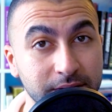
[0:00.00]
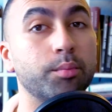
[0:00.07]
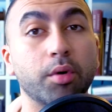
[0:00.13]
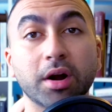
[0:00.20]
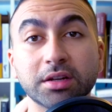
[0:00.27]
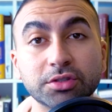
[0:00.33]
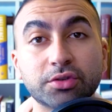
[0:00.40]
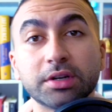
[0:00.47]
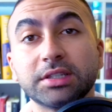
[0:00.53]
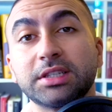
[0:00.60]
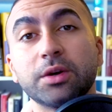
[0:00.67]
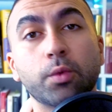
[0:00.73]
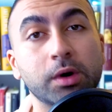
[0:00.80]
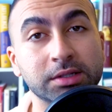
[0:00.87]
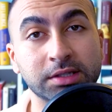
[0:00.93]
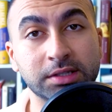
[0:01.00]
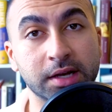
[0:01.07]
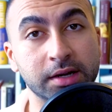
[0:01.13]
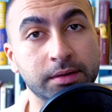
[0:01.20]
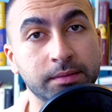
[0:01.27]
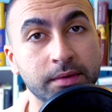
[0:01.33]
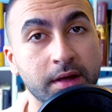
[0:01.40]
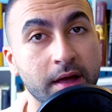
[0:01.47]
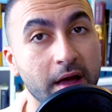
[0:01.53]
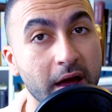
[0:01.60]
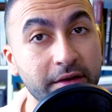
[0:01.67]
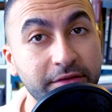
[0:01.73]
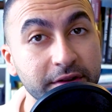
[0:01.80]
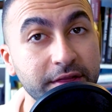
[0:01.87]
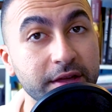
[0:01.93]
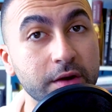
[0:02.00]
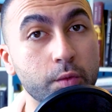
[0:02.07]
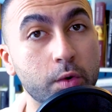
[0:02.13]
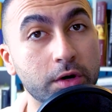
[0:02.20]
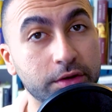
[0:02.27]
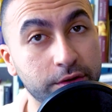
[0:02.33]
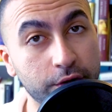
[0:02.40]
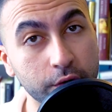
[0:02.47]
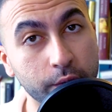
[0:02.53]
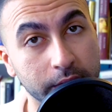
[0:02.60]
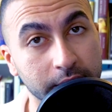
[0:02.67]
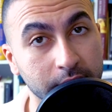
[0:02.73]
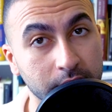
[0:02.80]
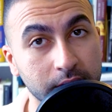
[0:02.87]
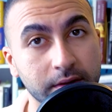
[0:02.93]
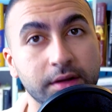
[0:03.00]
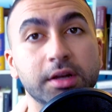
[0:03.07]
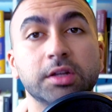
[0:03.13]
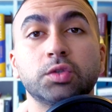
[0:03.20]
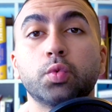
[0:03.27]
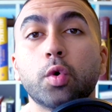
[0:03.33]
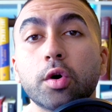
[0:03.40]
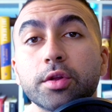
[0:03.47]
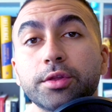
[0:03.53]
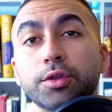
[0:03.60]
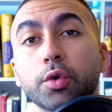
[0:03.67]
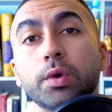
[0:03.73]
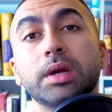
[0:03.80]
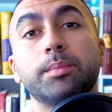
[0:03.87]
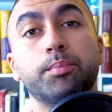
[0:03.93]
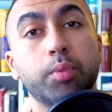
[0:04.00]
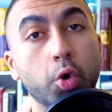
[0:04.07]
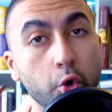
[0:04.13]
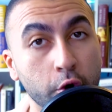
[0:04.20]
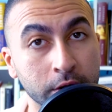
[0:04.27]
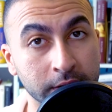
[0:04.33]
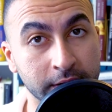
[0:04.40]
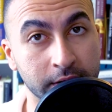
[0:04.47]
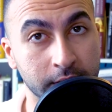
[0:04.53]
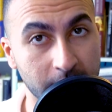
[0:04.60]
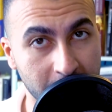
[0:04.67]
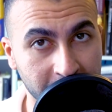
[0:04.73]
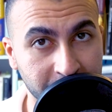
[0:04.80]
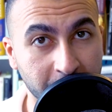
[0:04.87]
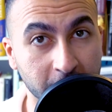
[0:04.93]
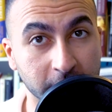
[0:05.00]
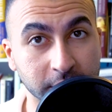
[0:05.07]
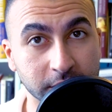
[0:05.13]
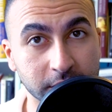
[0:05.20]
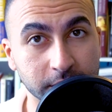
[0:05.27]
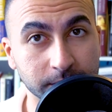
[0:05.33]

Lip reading: Brian Tracy once said, "Everything worth doing is worth doing poorly at first."